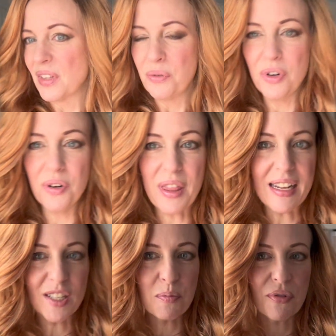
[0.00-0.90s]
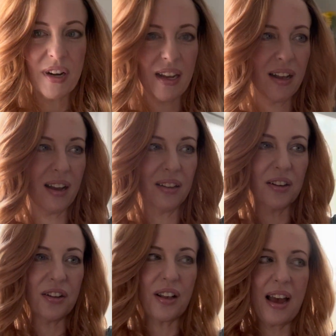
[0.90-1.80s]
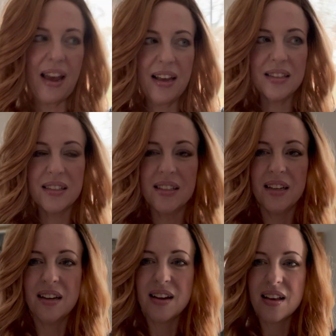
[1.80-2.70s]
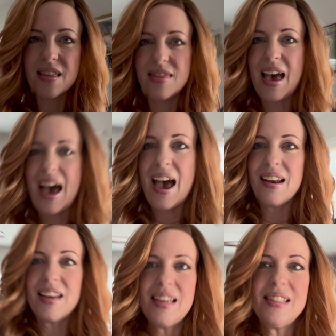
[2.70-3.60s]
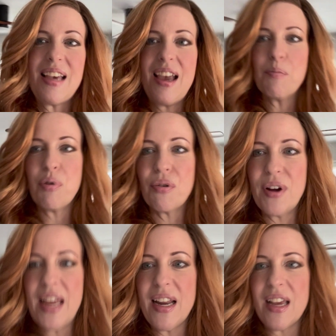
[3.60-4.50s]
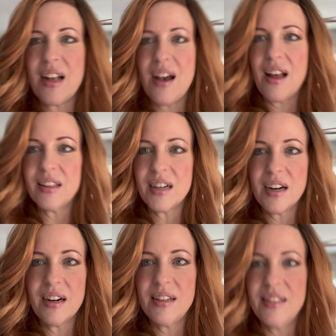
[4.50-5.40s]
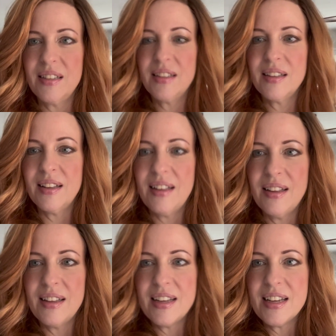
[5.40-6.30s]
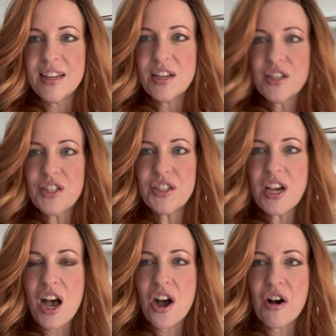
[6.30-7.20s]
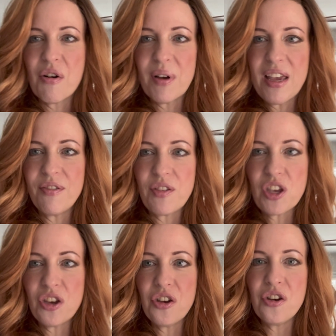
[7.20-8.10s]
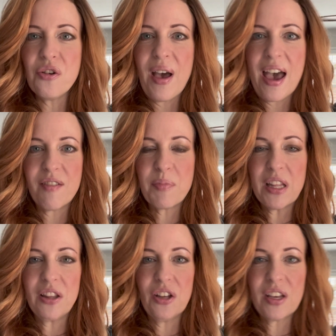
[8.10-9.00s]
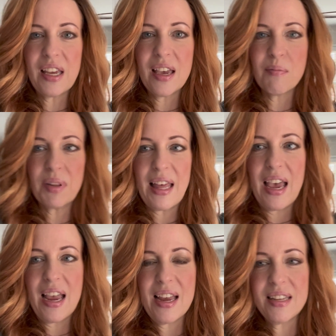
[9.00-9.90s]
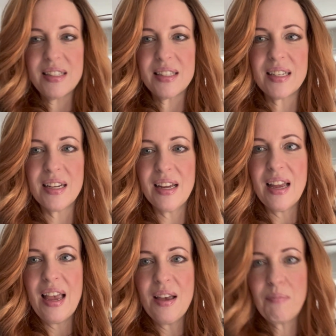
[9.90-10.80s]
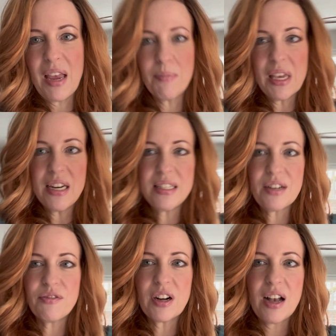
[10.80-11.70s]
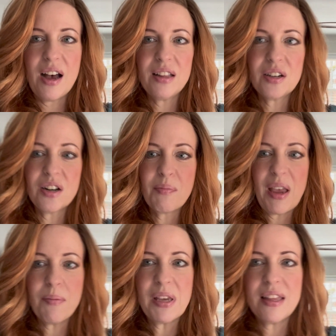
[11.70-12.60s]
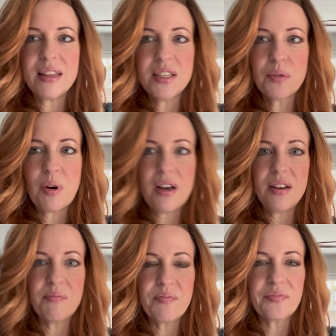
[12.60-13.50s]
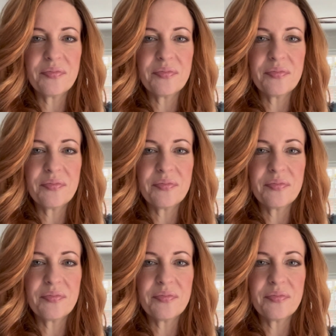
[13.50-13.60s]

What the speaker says: Whew, that's a pretty color, you guys. That is a pretty color. So if you have been looking at Blaze, maybe in a different color, maybe in this one,